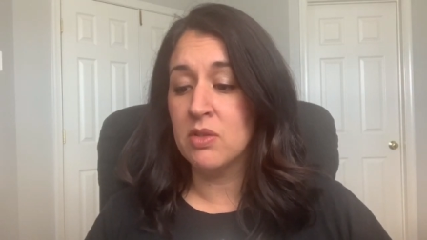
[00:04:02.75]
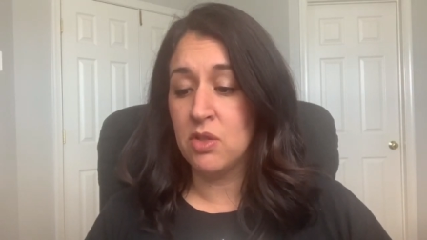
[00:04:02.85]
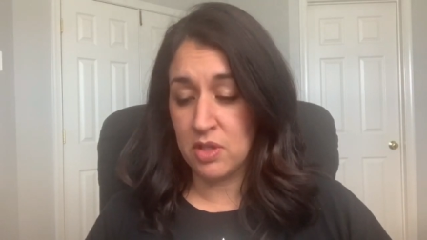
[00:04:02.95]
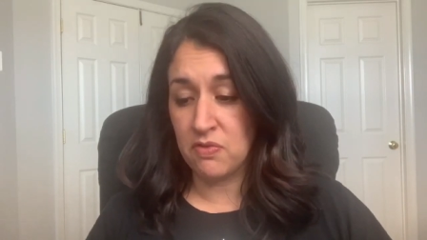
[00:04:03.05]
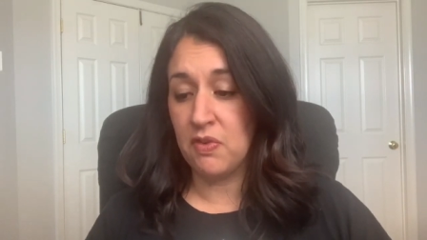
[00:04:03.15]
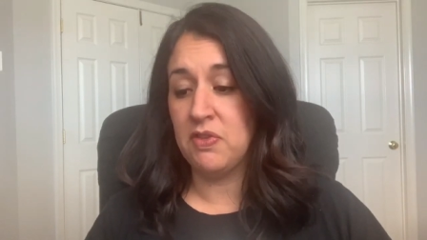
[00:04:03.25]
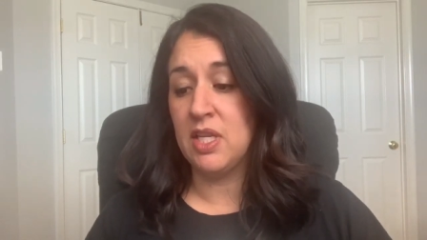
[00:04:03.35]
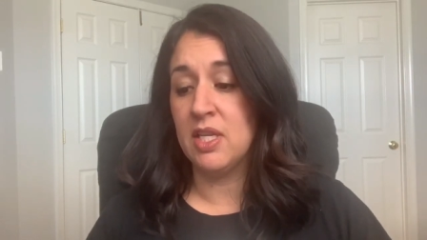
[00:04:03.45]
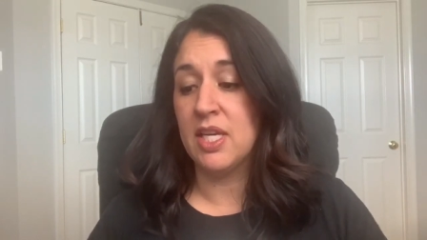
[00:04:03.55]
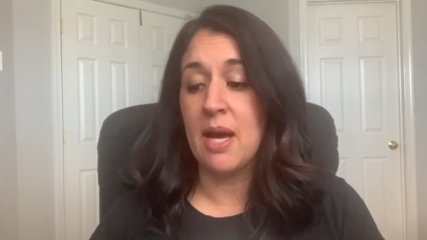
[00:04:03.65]

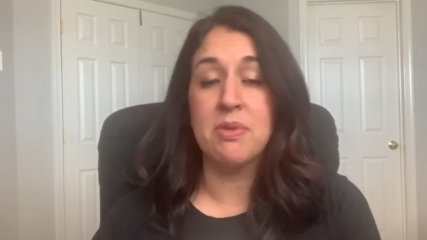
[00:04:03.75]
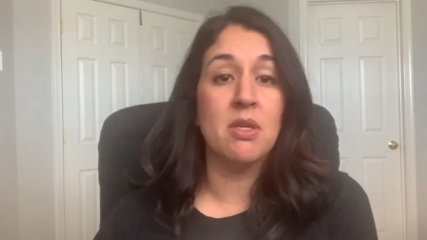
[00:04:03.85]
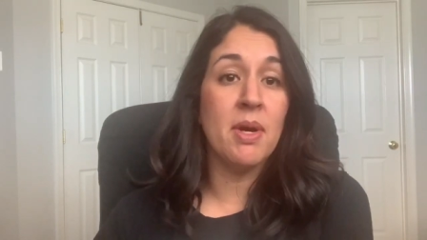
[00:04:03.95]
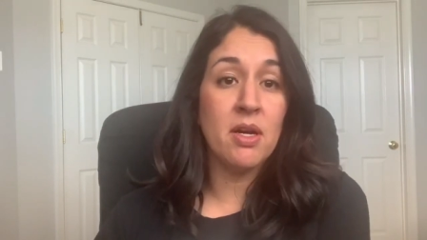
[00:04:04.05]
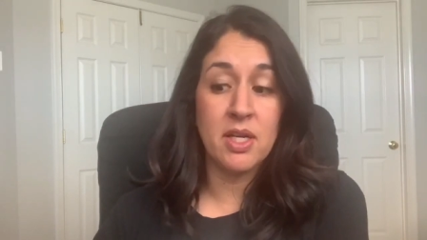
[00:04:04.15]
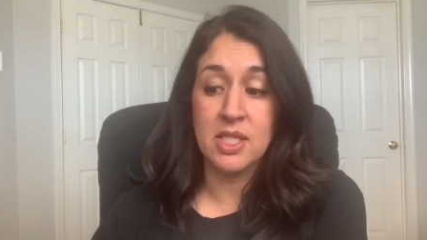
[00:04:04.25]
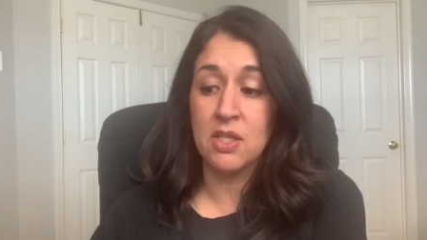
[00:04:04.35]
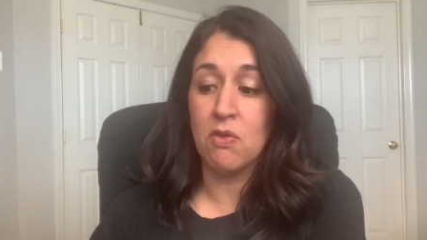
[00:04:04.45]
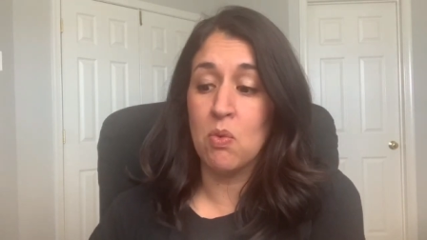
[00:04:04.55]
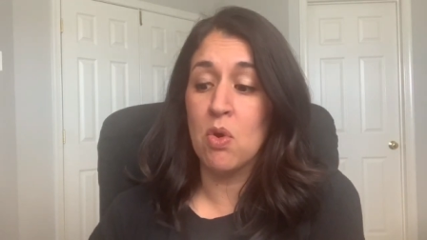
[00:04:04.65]
2015 Captain America
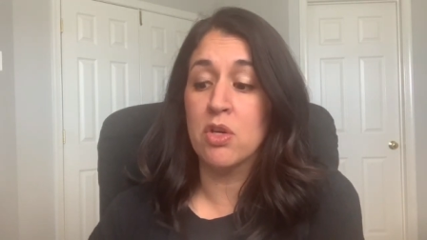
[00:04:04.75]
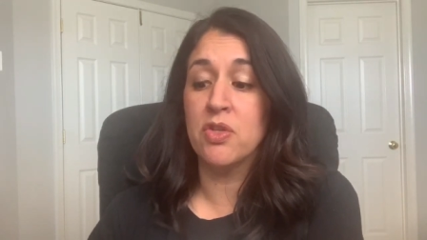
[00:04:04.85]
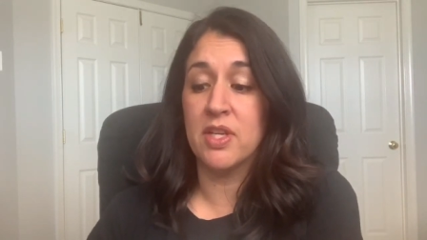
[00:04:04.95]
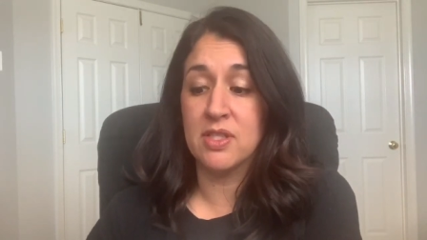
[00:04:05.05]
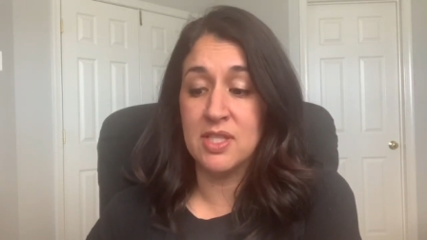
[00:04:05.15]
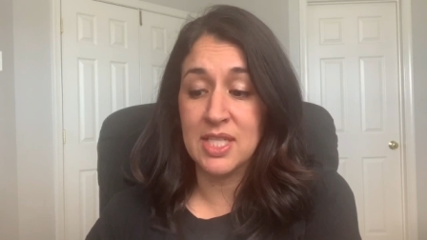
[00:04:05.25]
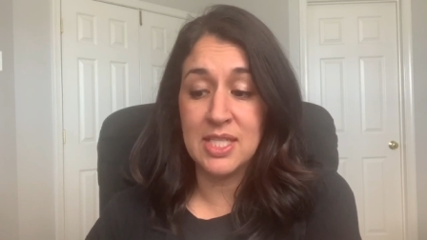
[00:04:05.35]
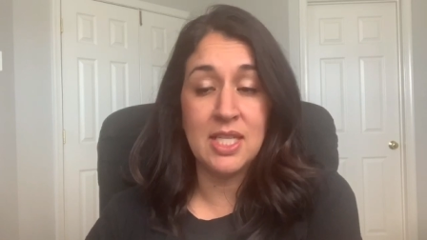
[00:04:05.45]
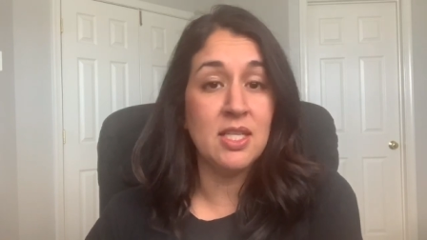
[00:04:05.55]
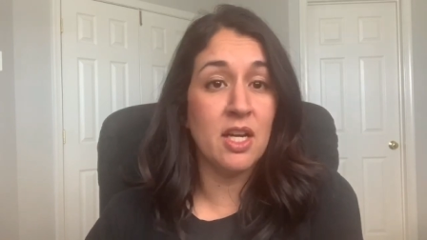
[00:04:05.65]
Civil War
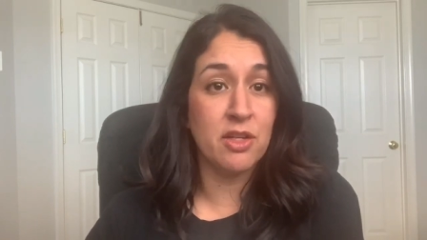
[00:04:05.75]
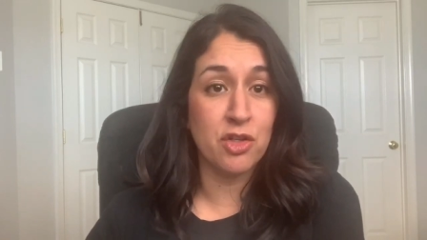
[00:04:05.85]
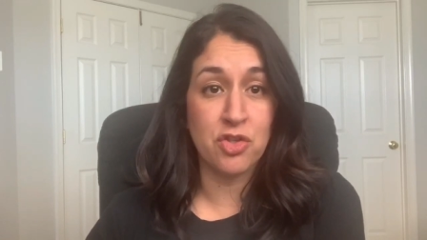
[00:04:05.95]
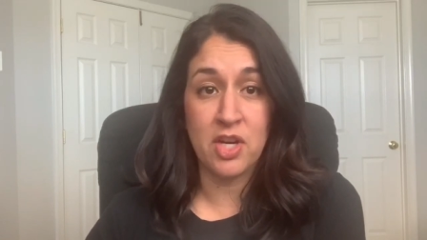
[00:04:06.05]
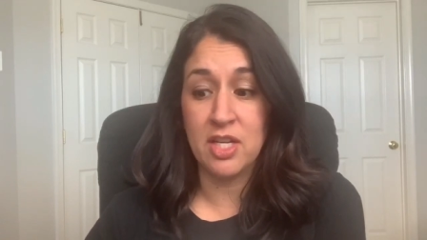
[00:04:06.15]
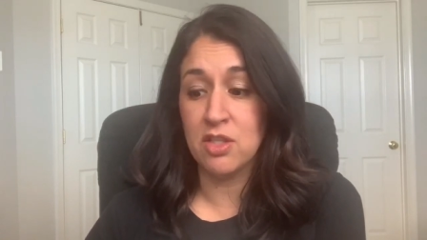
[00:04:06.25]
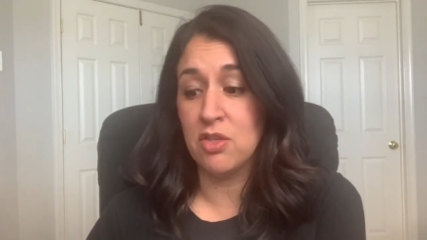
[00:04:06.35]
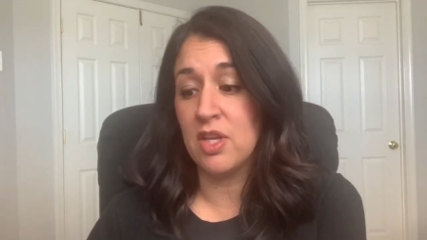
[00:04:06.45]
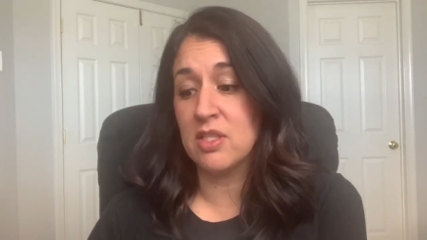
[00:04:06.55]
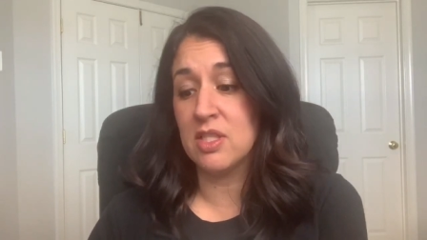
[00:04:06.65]
2016, Doctor Strange
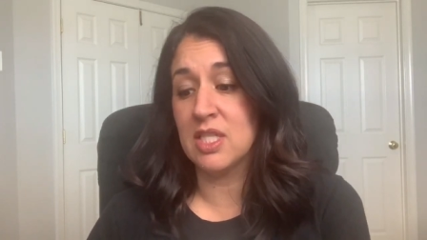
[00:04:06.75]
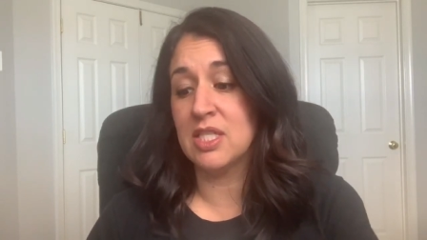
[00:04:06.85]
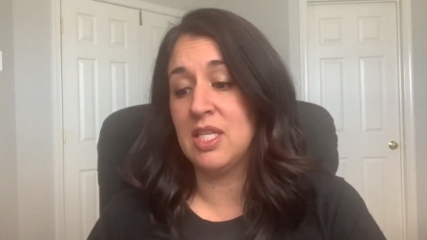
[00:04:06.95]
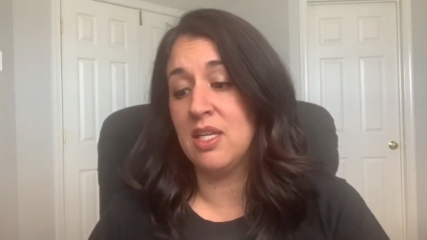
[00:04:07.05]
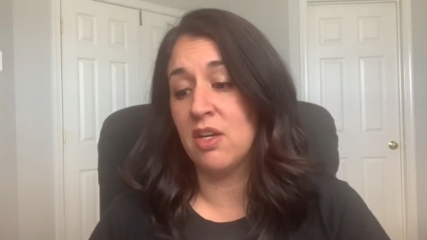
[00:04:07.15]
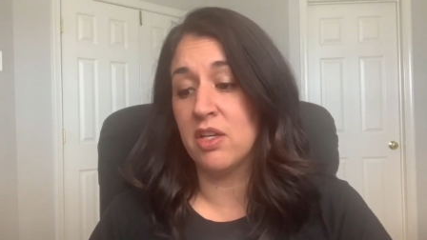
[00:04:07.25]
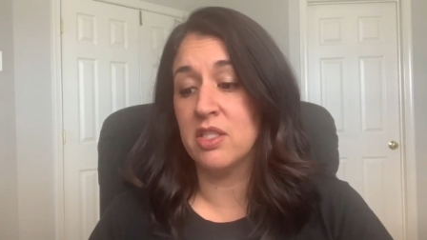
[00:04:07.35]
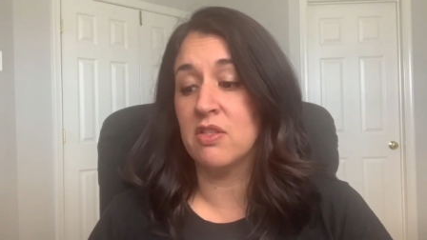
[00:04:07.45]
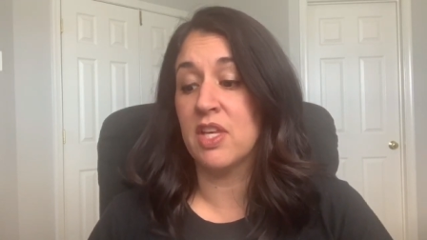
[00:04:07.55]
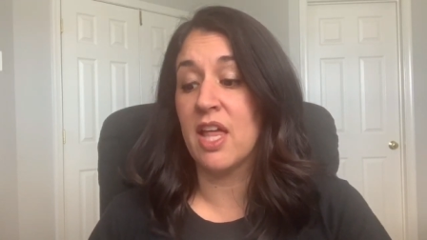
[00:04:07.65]
2016,
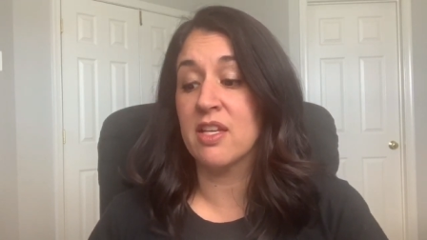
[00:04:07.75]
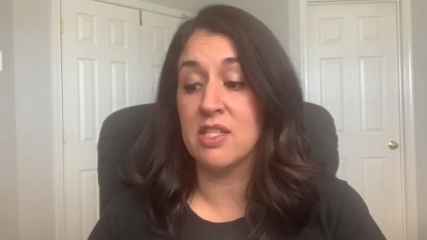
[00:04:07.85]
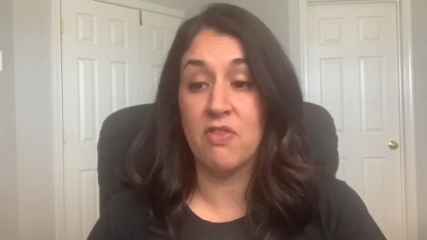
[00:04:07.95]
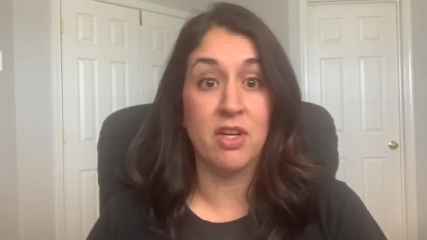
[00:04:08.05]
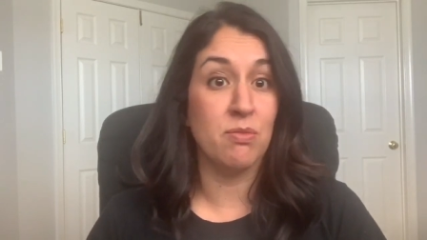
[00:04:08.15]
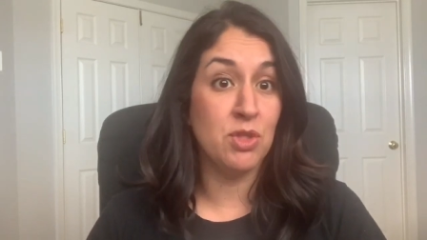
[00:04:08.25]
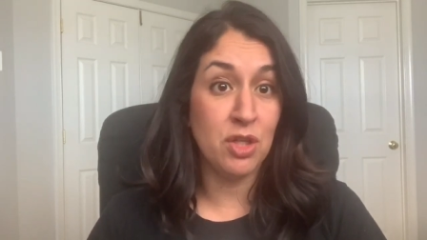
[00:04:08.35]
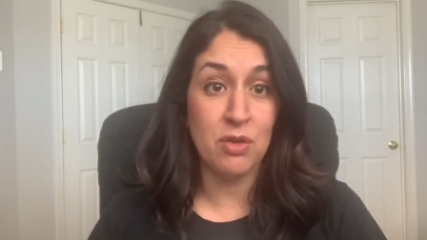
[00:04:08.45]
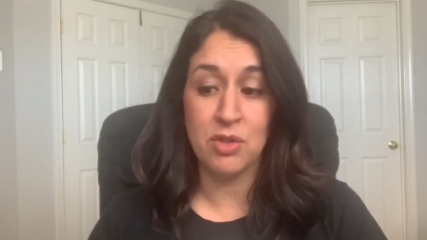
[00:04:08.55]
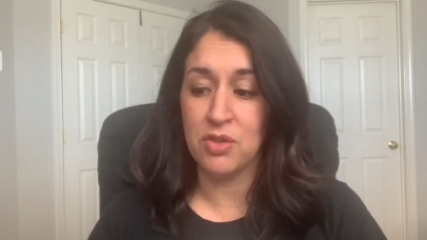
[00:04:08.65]
Guardians of the Galaxy Volume
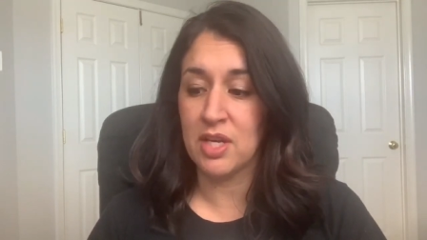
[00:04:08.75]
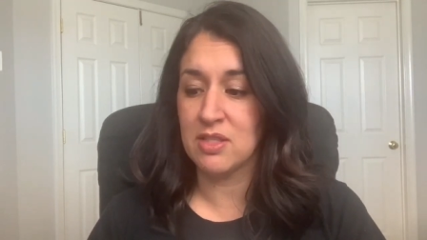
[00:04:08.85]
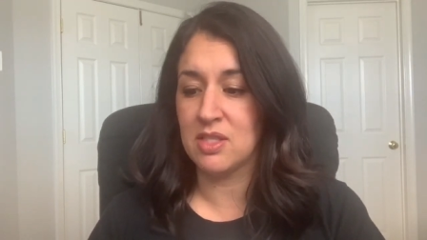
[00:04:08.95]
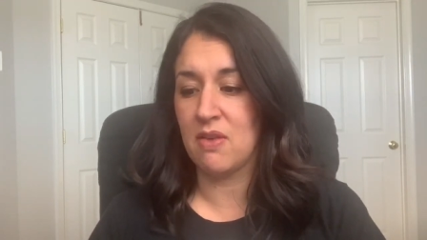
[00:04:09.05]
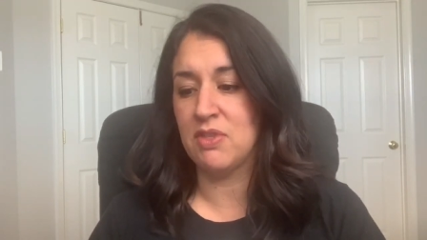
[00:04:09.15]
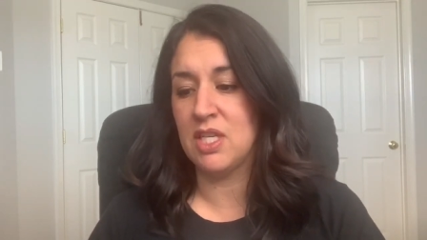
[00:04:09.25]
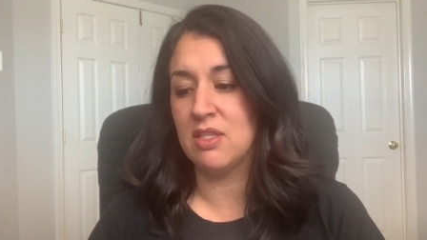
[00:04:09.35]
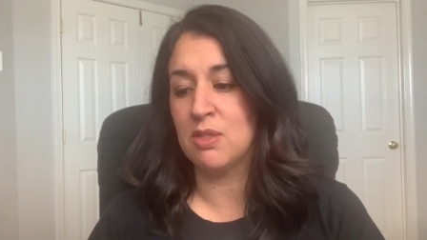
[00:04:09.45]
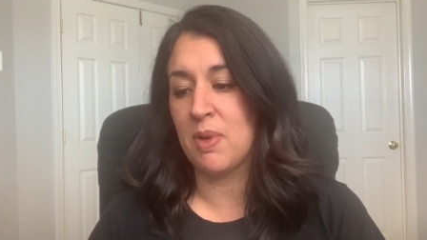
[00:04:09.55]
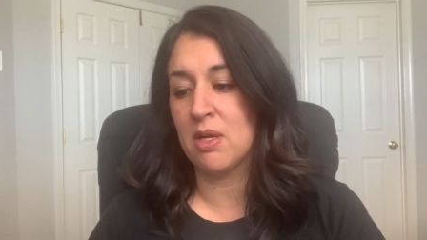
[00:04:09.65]
2
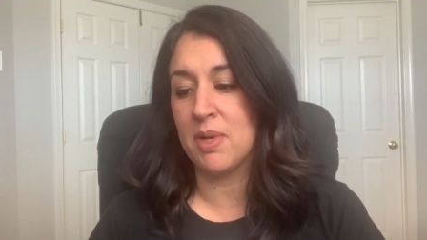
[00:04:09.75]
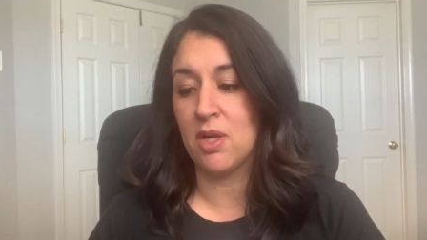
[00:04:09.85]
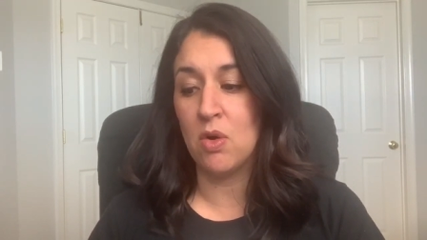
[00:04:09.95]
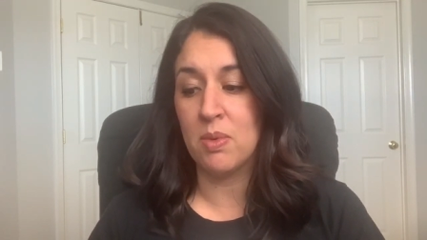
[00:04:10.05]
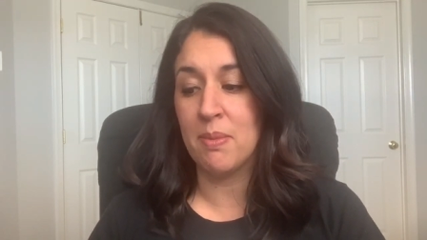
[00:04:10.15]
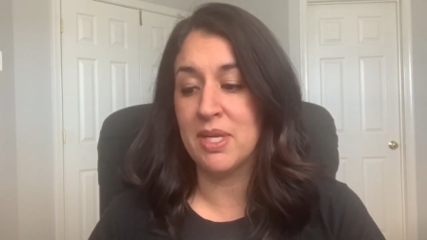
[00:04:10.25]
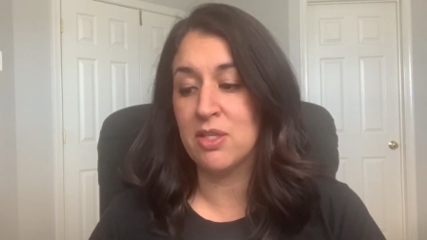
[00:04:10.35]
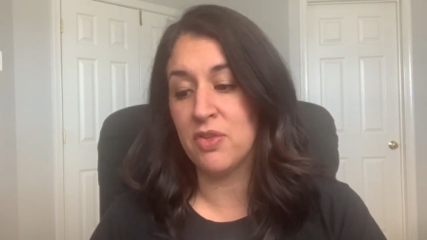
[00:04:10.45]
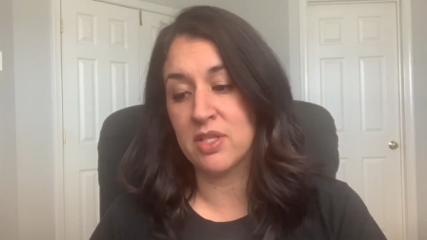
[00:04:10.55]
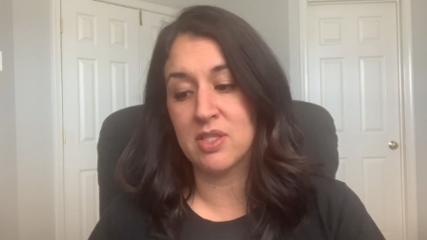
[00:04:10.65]
2017, Spider-Man Homecoming
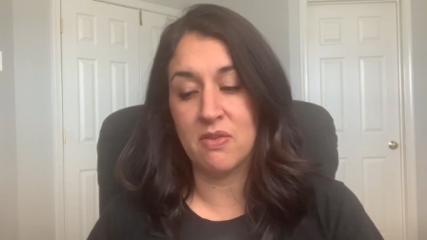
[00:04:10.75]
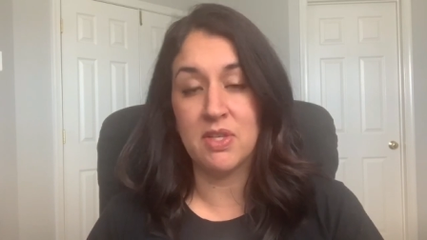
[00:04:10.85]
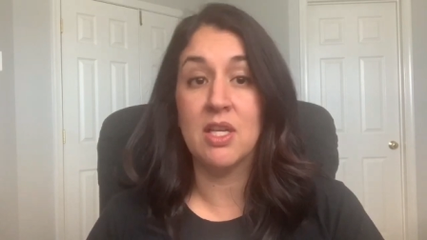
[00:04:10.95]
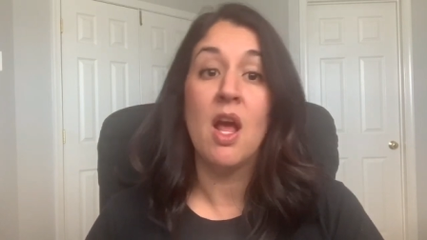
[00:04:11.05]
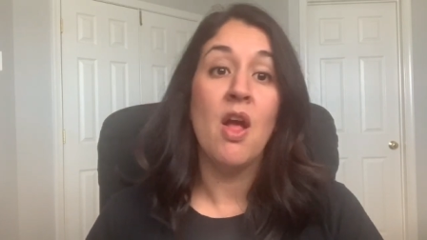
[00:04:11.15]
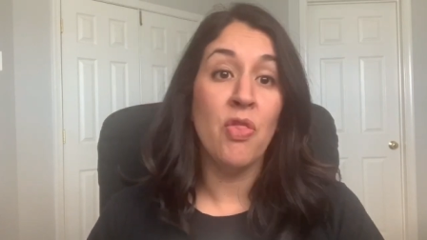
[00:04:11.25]
2017,